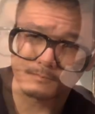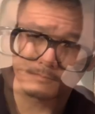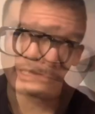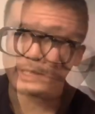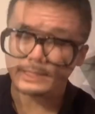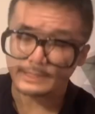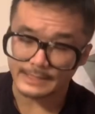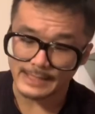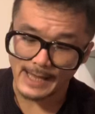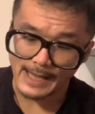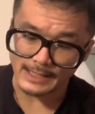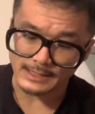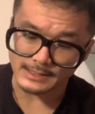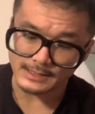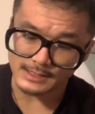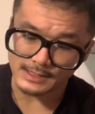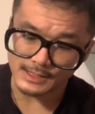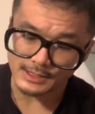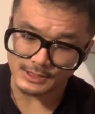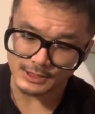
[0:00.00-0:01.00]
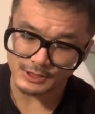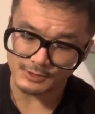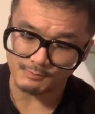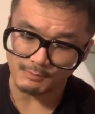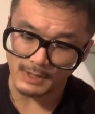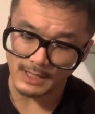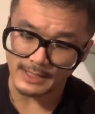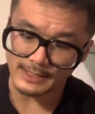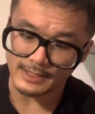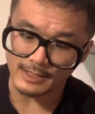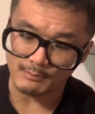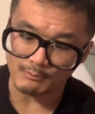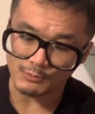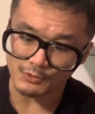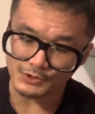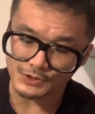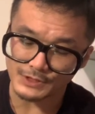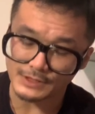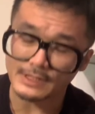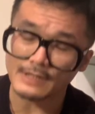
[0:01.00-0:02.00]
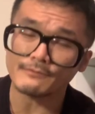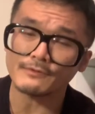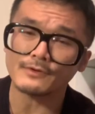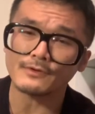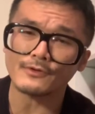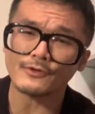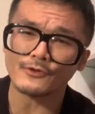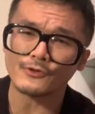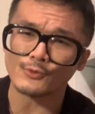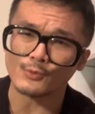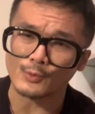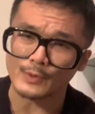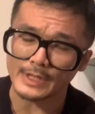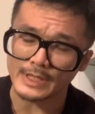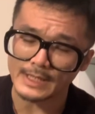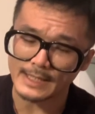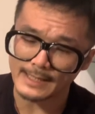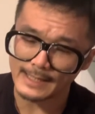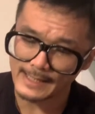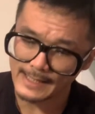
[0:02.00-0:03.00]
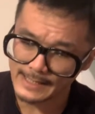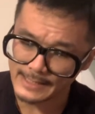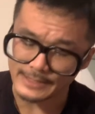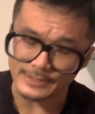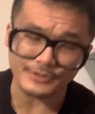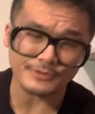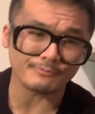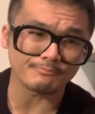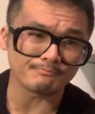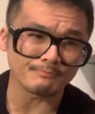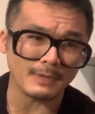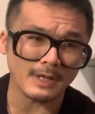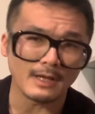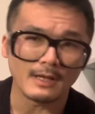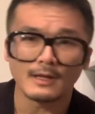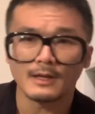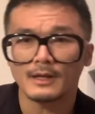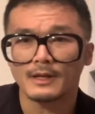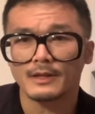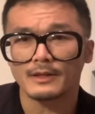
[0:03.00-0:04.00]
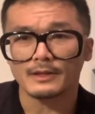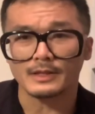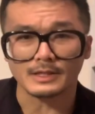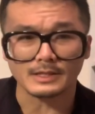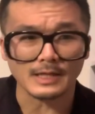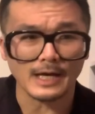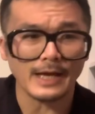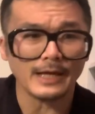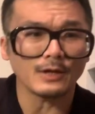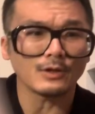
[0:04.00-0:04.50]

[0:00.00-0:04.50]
Next, spy number 738. The title